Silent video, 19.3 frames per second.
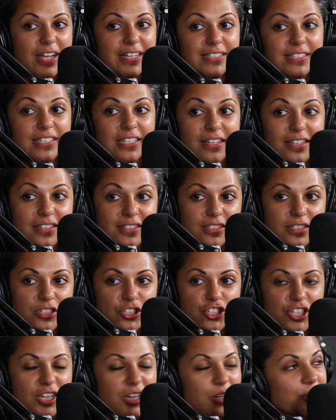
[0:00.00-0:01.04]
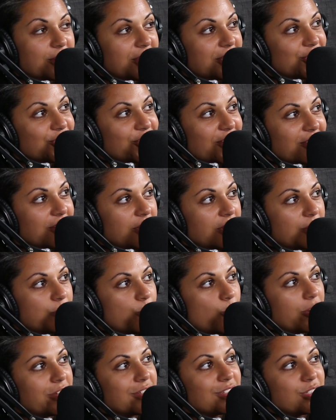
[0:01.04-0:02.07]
ideas to share with each other. More